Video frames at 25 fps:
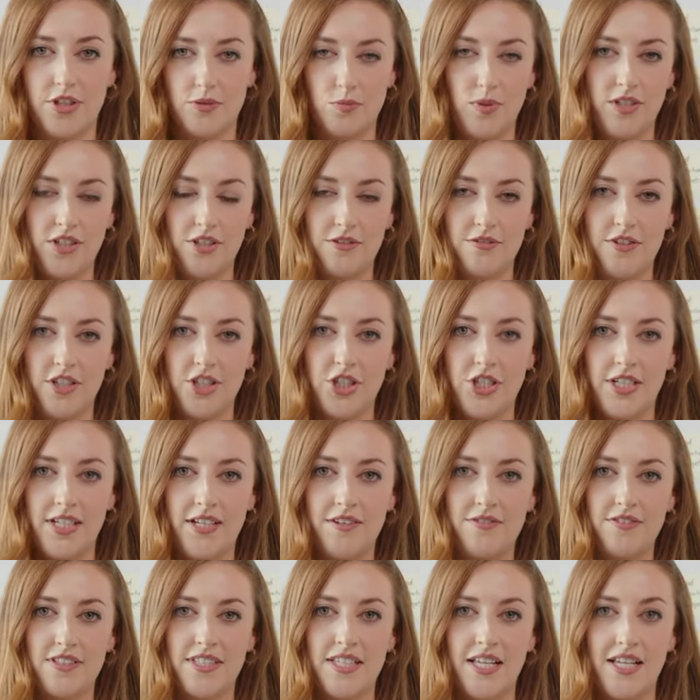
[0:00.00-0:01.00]
you're virtually
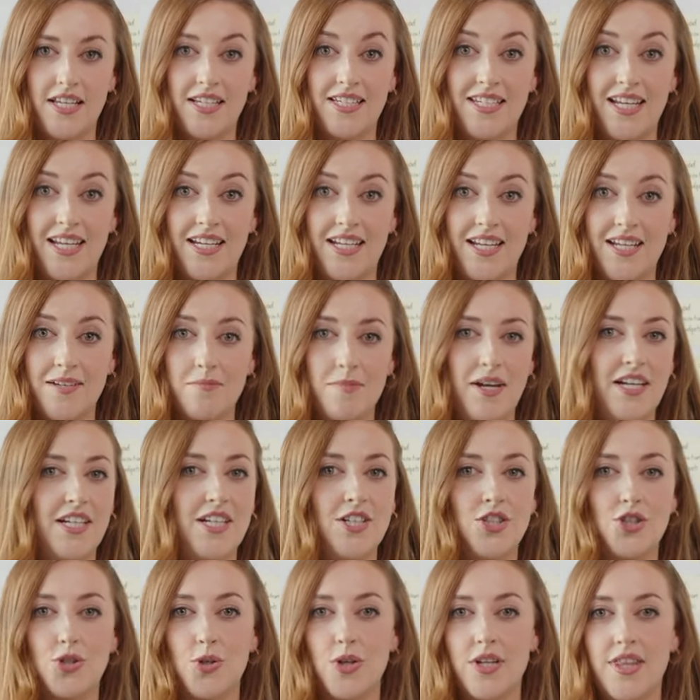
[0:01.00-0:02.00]
facilitating, making
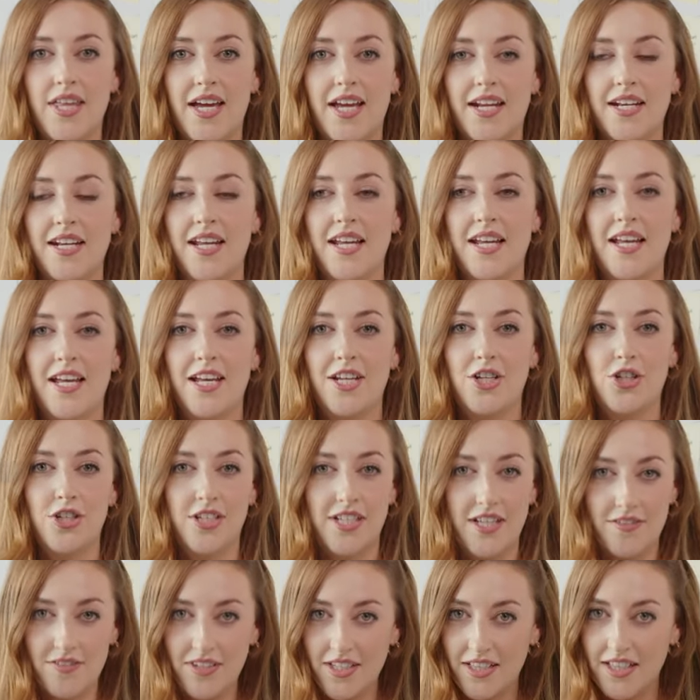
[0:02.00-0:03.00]
sure that you're
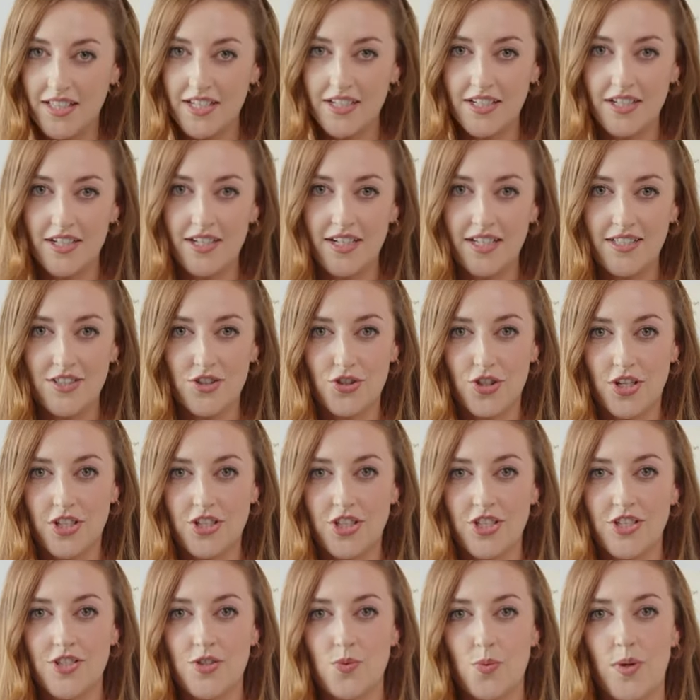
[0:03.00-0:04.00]
giving clear
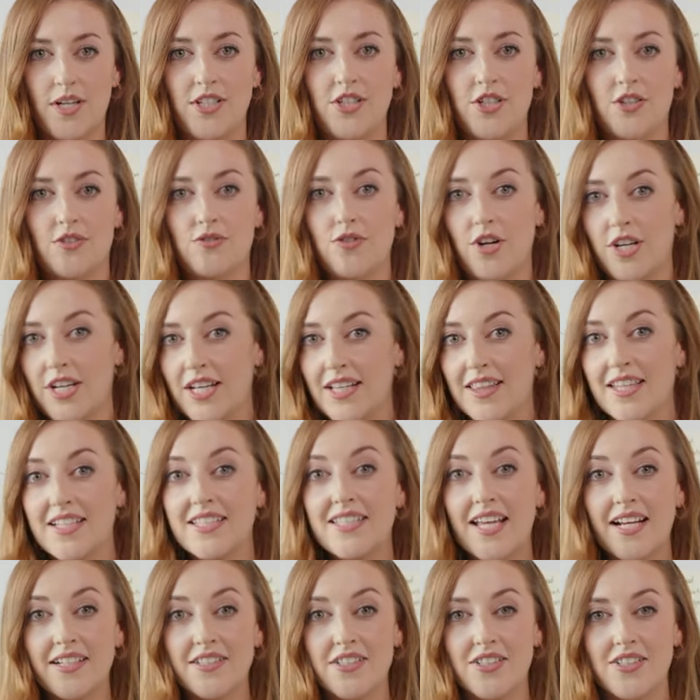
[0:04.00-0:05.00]
instructions when you're running
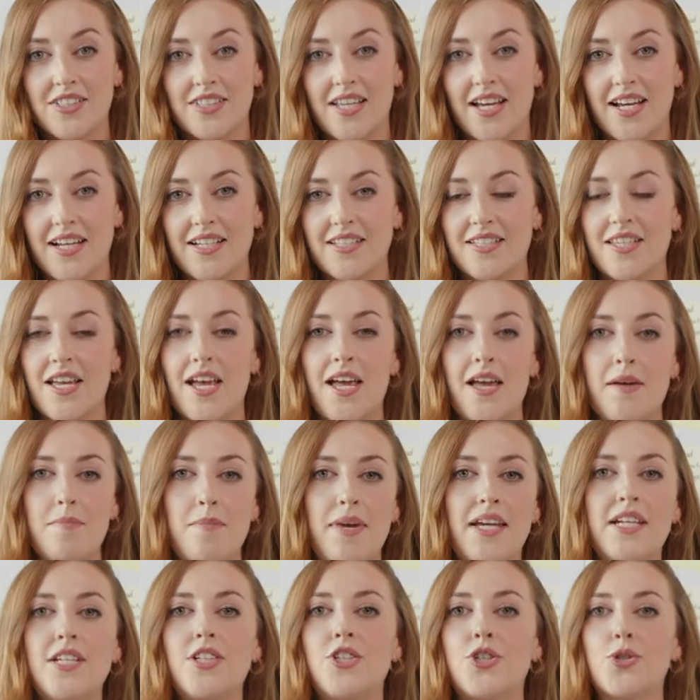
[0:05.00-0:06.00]
this exercise,
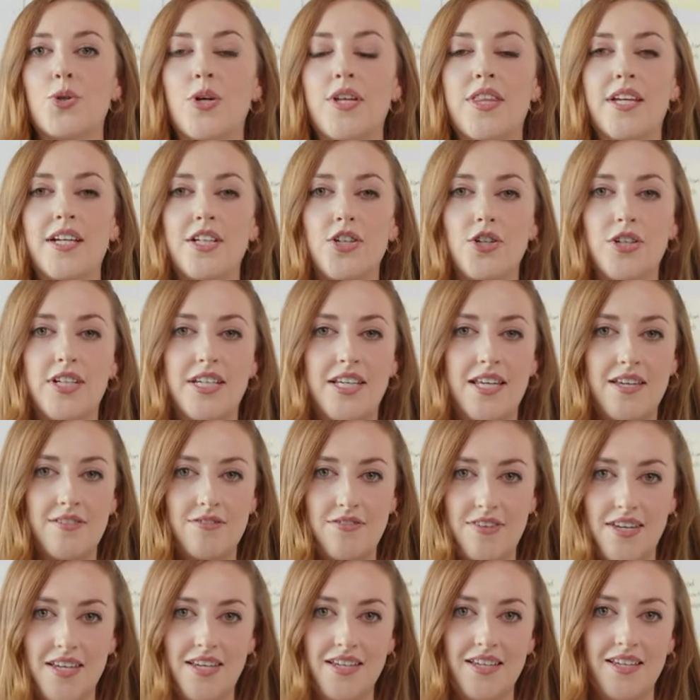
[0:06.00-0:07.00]
making sure that you're
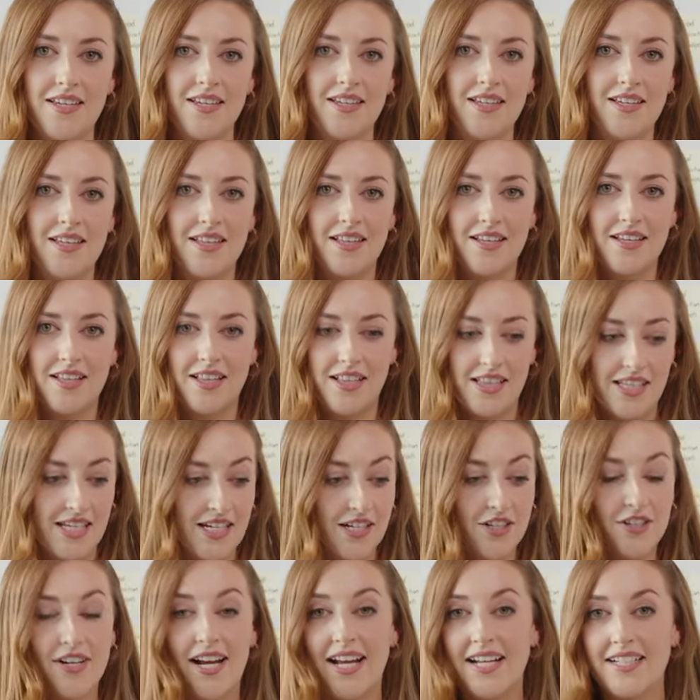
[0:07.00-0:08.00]
giving
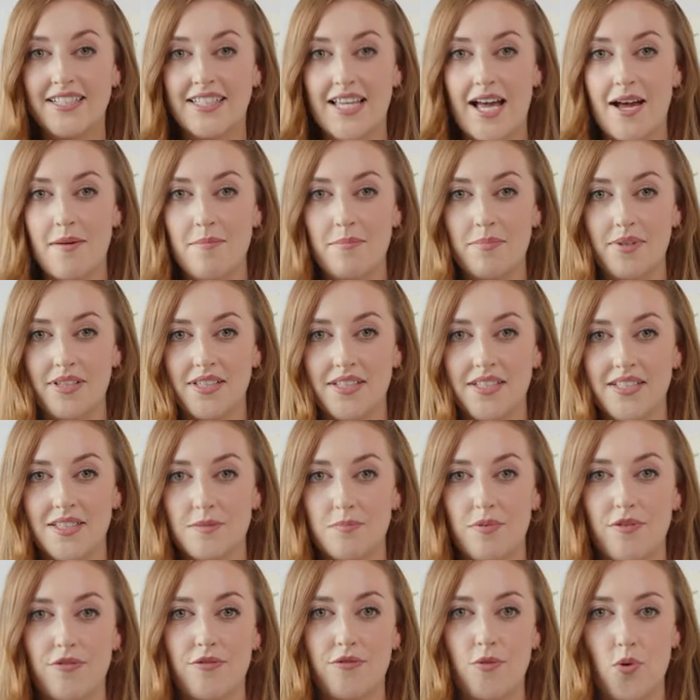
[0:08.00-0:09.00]
clear examples
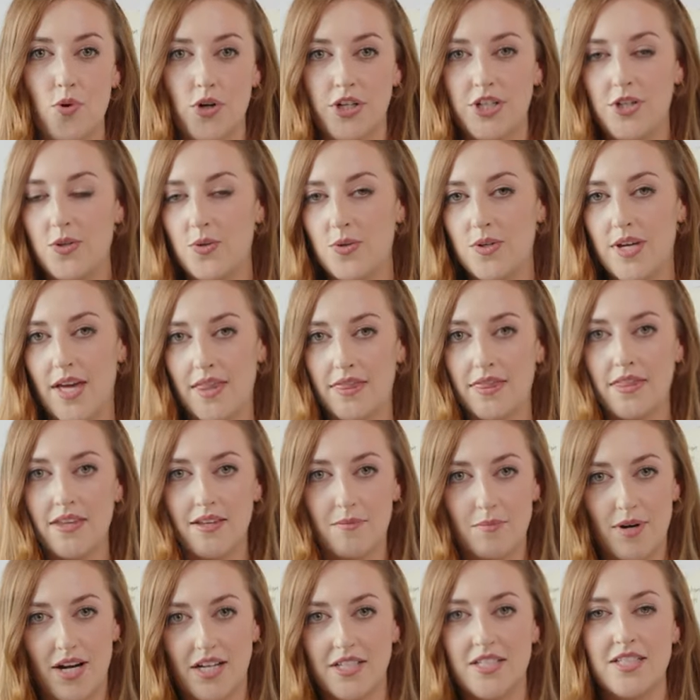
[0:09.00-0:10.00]
before you get the
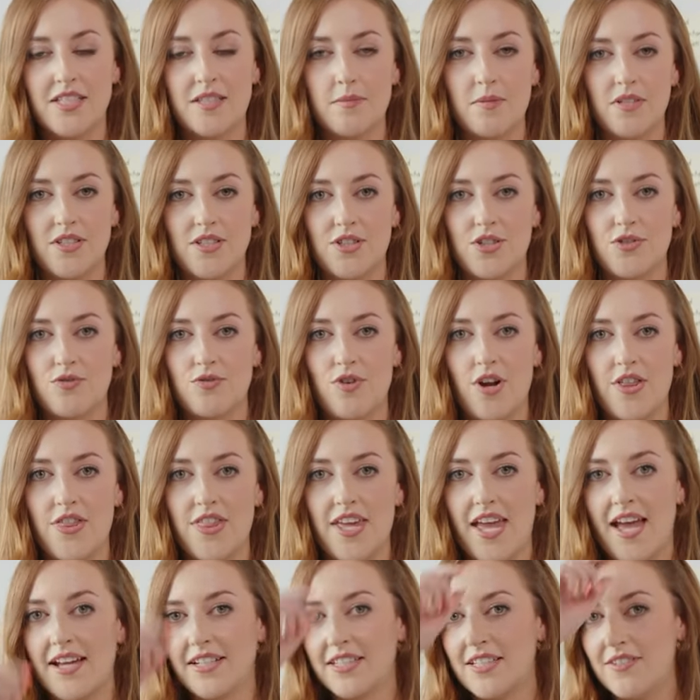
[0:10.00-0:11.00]
participants to run
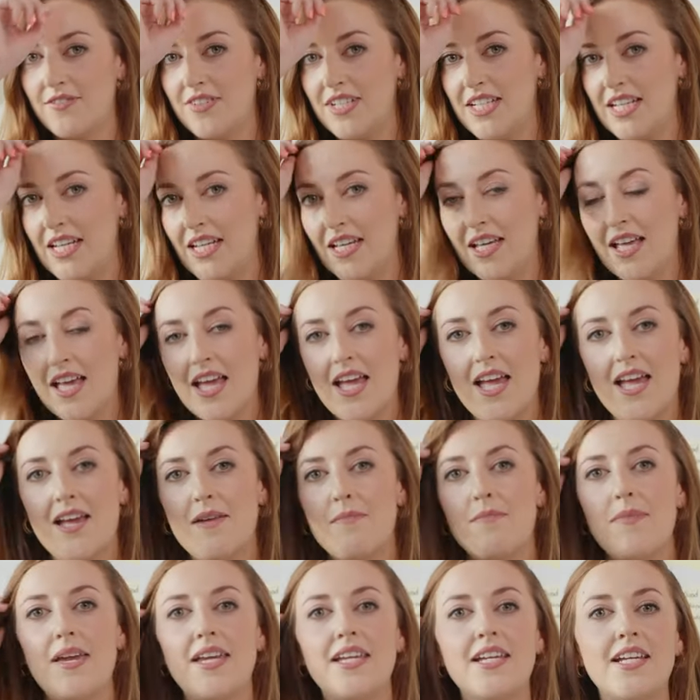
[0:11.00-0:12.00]
the activity,
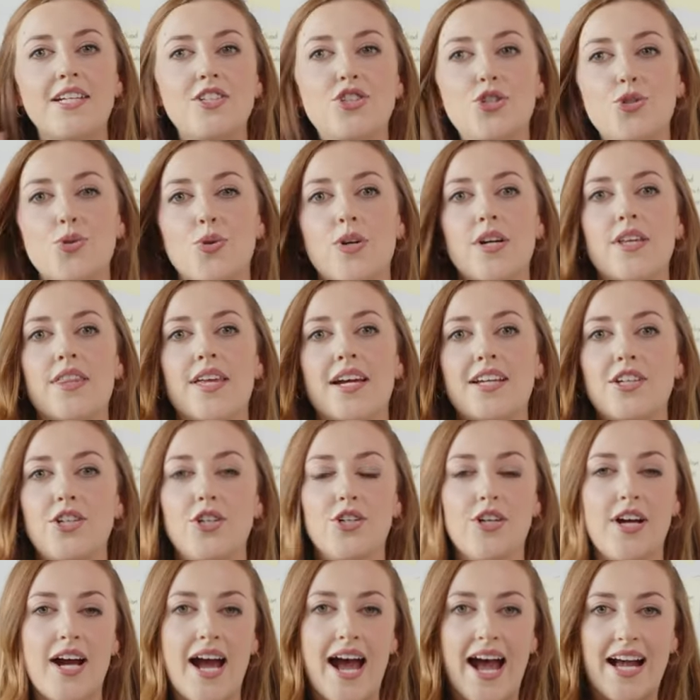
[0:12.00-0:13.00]
making sure that
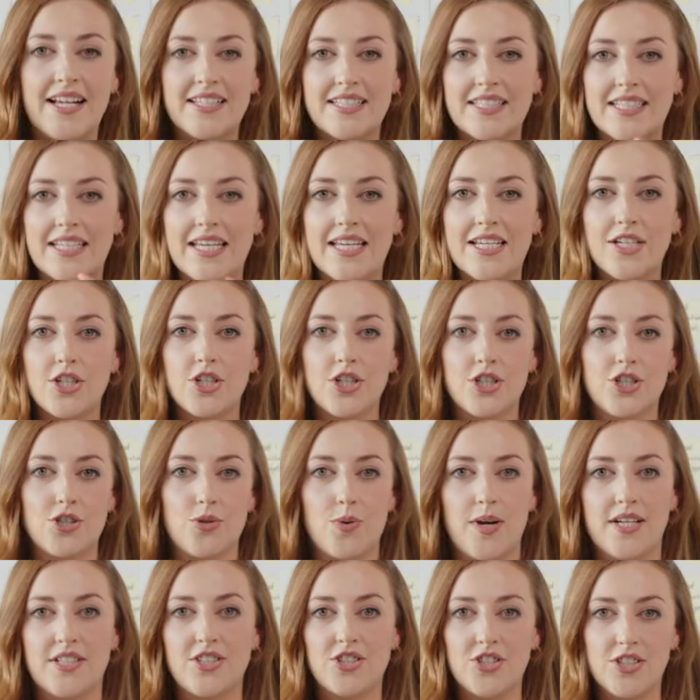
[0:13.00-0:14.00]
you're asking good
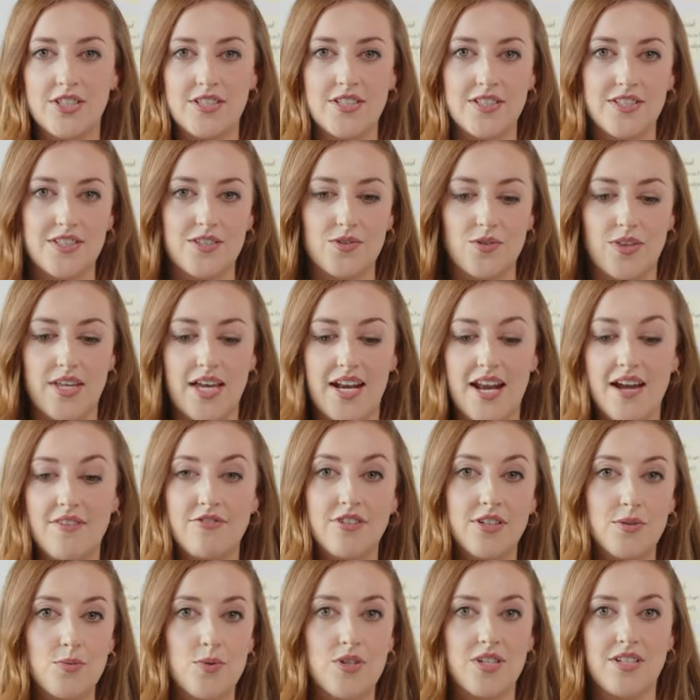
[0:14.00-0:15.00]
questions so that
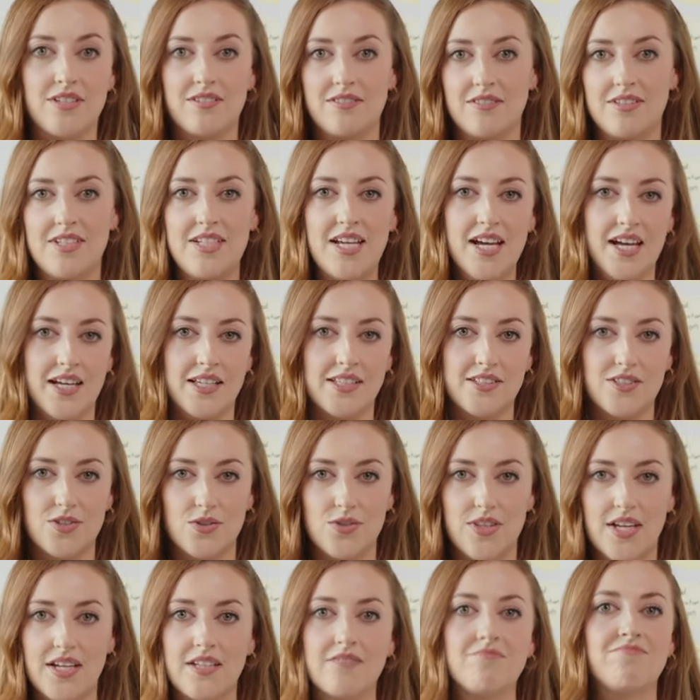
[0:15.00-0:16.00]
everyone, yeah, so
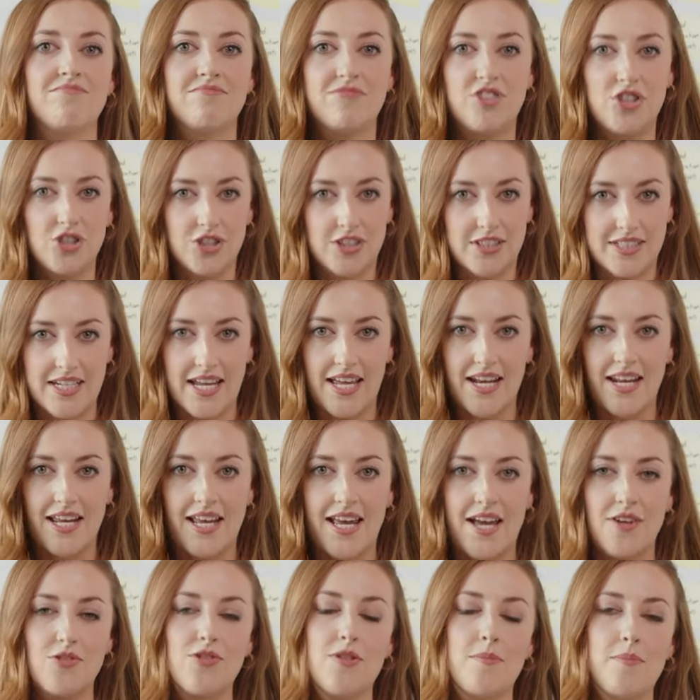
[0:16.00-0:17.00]
that you're getting
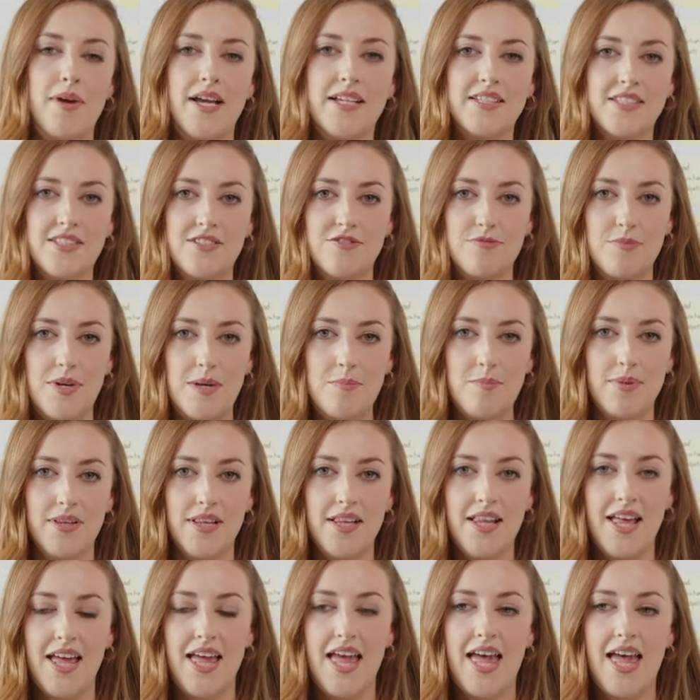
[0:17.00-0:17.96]
out the best of people.